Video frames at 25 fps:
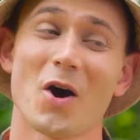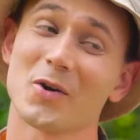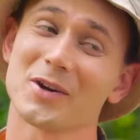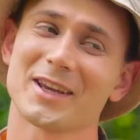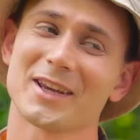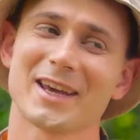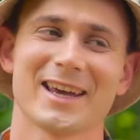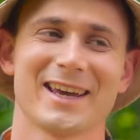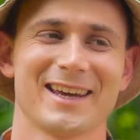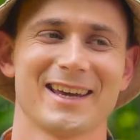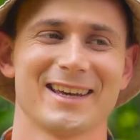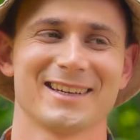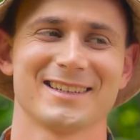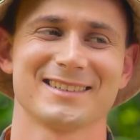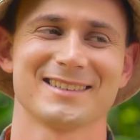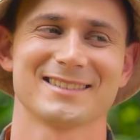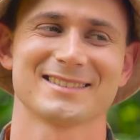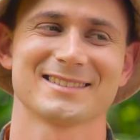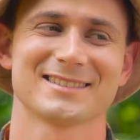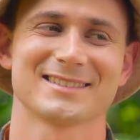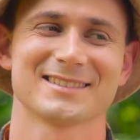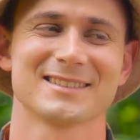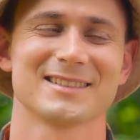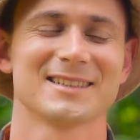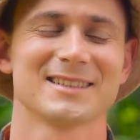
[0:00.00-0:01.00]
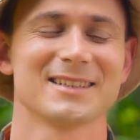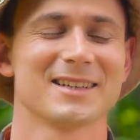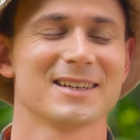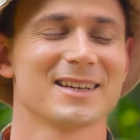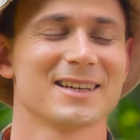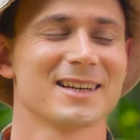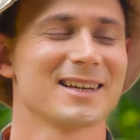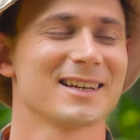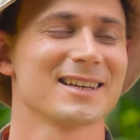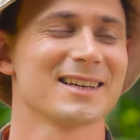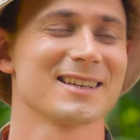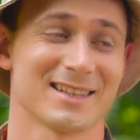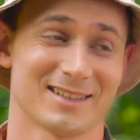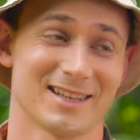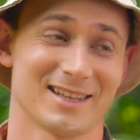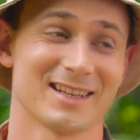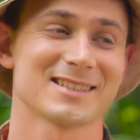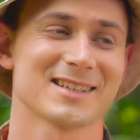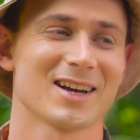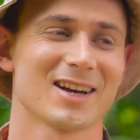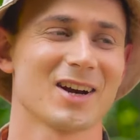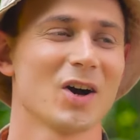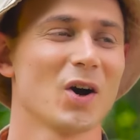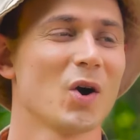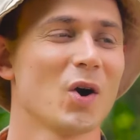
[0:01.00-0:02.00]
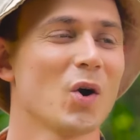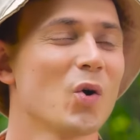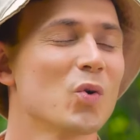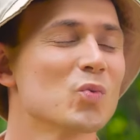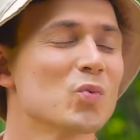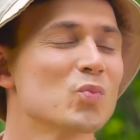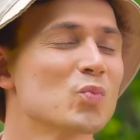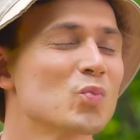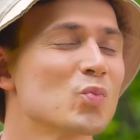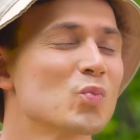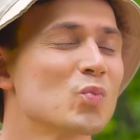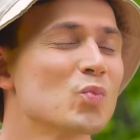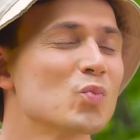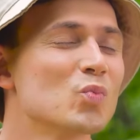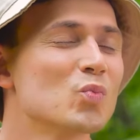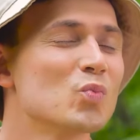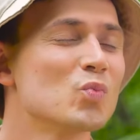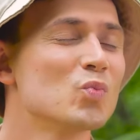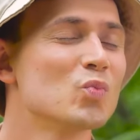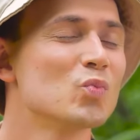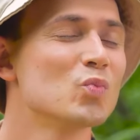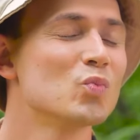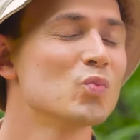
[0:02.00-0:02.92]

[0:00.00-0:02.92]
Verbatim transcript: Thanks for saving me. Back to the smooching.